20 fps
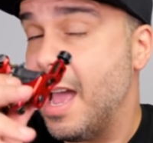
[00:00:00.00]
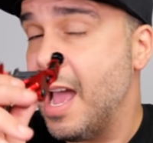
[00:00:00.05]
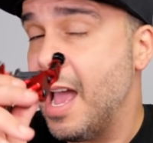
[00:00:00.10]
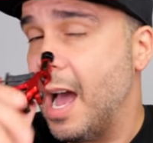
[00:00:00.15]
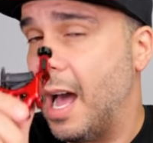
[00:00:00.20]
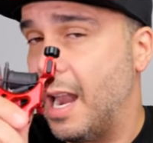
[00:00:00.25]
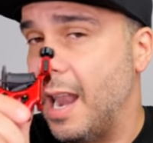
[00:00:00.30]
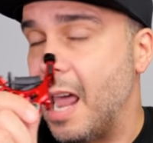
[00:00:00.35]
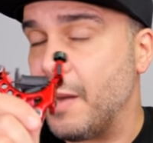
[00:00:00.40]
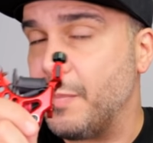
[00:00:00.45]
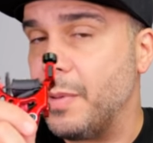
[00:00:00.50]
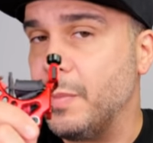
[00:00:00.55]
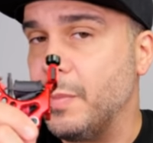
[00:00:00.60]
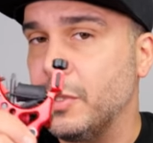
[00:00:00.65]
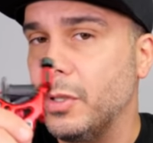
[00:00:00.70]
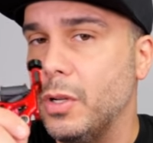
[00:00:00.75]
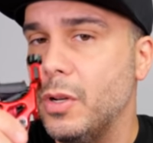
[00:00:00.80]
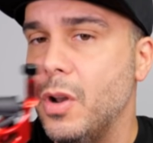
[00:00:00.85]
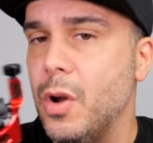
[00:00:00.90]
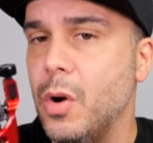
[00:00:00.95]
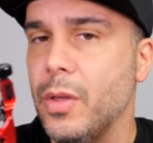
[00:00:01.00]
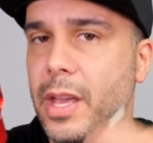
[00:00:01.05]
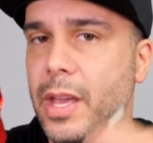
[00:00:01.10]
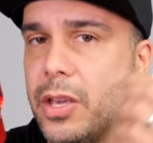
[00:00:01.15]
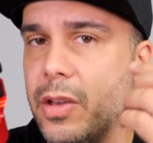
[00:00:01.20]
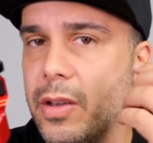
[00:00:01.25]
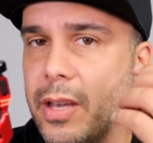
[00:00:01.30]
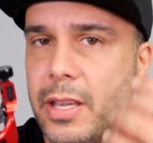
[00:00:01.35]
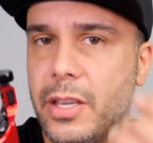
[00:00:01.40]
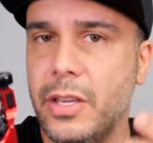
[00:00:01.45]
a lot of people don't know that you
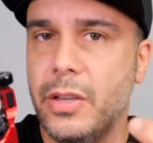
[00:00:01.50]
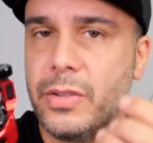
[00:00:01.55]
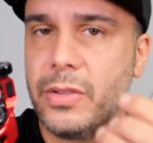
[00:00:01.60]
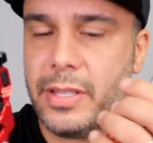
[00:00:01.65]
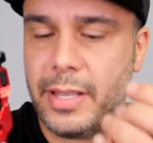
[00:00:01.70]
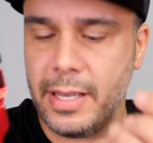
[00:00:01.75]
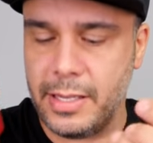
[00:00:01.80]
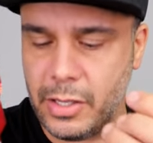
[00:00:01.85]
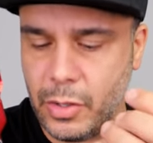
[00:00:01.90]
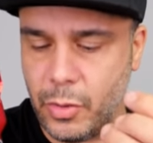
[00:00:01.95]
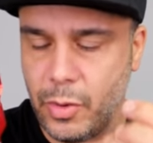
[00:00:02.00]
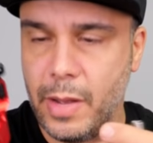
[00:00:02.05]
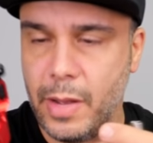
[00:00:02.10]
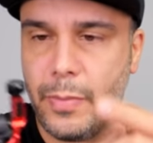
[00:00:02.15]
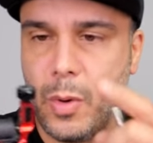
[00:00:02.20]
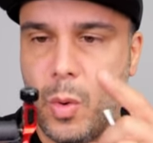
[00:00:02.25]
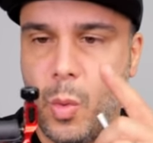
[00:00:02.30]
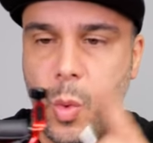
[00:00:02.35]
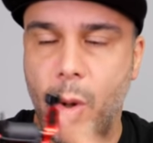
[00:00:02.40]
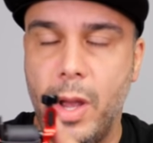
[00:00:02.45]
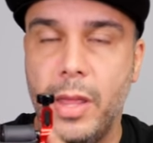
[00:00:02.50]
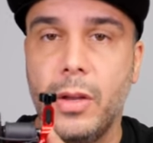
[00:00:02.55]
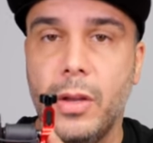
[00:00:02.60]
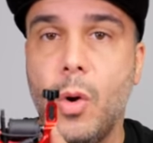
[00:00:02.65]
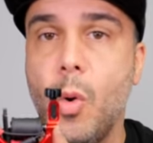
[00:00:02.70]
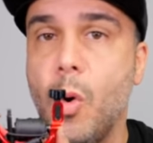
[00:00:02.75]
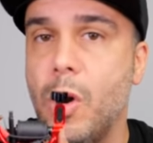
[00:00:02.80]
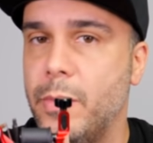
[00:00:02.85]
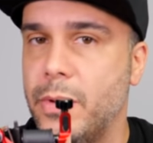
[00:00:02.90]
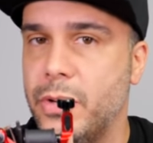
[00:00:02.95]
can use this grip with
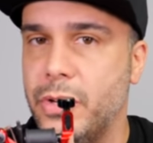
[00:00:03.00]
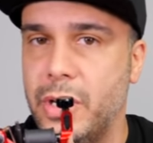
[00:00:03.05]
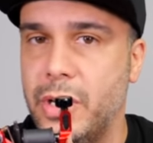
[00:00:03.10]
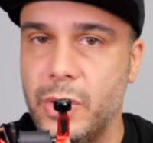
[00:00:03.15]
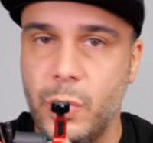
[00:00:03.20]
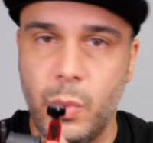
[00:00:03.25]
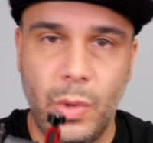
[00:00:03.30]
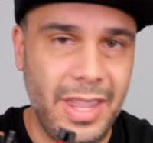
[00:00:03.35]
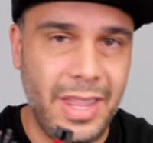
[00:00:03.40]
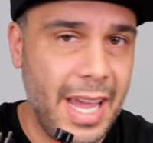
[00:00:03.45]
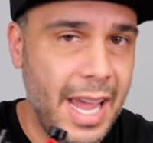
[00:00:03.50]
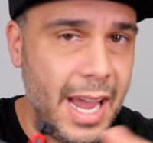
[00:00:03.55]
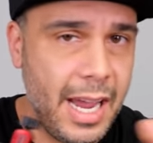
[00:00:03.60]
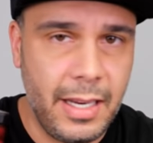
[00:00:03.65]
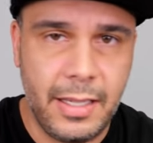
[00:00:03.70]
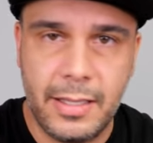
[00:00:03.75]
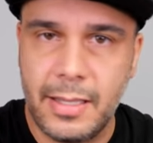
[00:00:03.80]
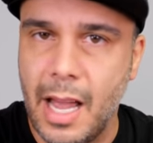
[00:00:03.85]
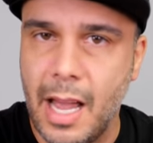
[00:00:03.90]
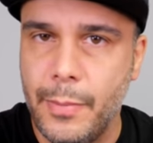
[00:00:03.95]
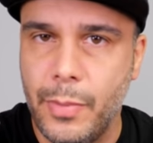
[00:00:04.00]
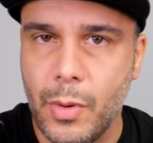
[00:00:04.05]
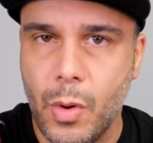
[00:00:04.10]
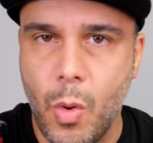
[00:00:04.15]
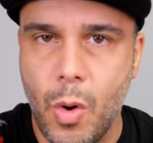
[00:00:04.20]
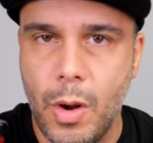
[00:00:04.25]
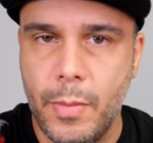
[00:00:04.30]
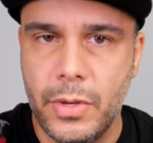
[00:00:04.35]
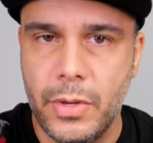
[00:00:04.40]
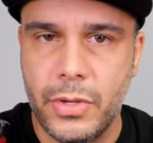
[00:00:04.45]
coil machines, with any type of
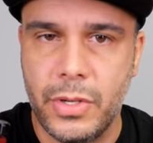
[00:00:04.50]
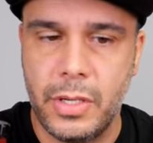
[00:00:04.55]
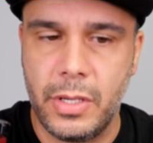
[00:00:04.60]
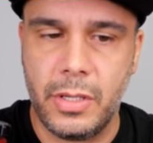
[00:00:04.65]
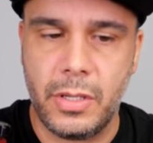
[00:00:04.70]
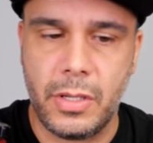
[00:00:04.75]
coil machine.